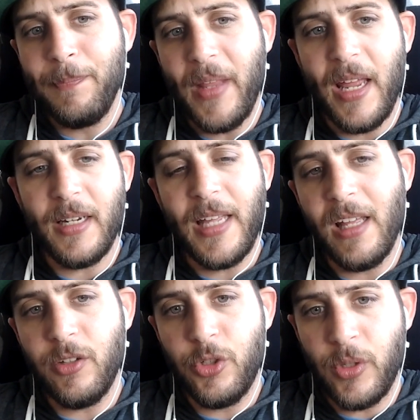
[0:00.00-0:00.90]
And
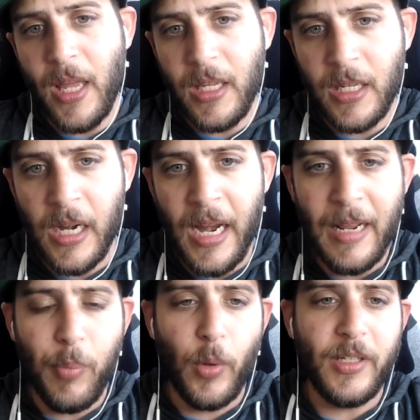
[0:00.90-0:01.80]
Caitlin Chookagian at
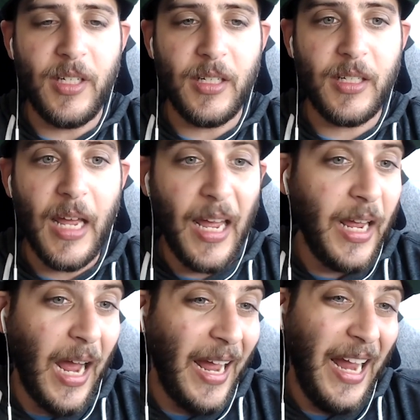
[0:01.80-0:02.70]

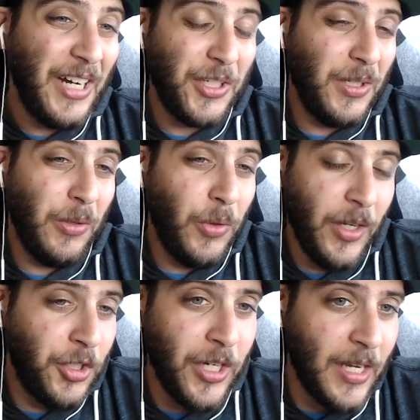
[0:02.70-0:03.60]
8.6K, I actually do
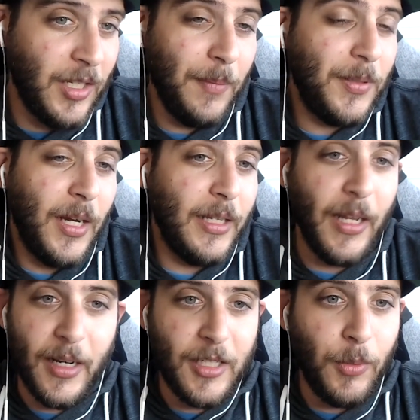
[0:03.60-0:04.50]
think she has upside.
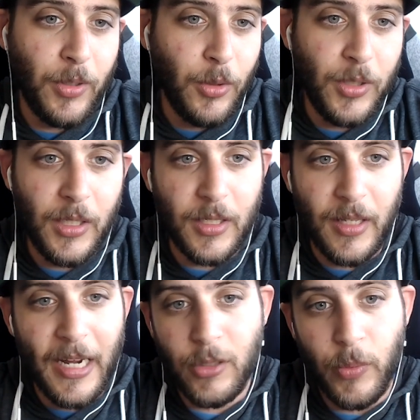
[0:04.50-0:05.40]
Like I said with Godinez
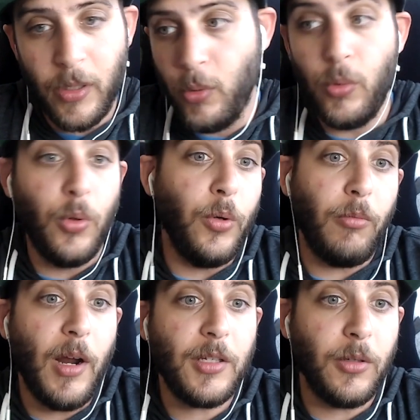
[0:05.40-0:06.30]
last week, who could
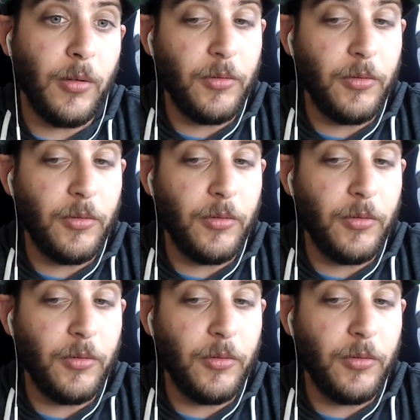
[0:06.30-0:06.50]
wrestle.